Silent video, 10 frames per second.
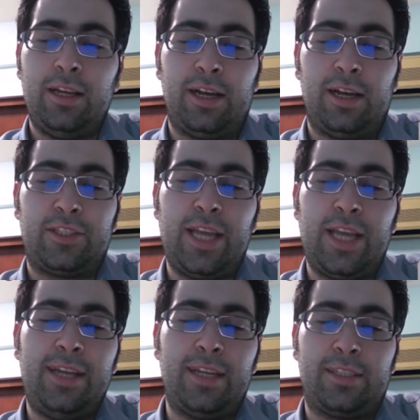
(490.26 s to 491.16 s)

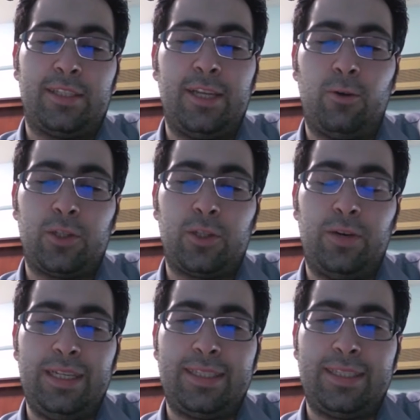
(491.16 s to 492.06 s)
saying the SQL Server
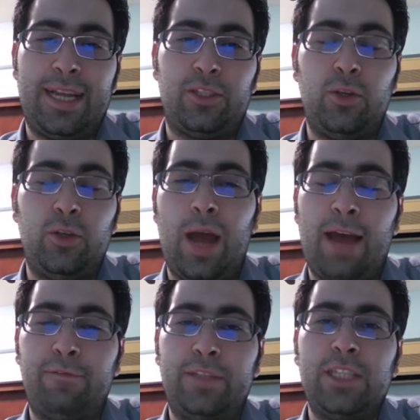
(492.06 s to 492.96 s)
instance, you
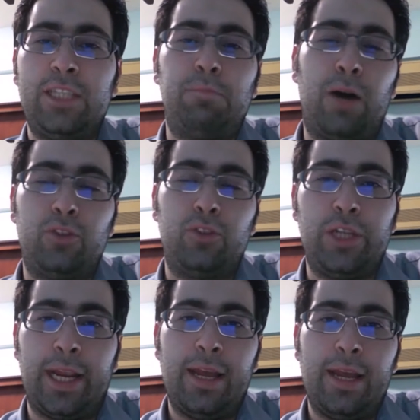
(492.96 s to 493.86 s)
have this
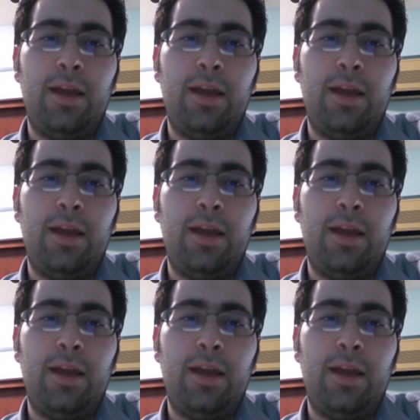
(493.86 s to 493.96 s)
boundary.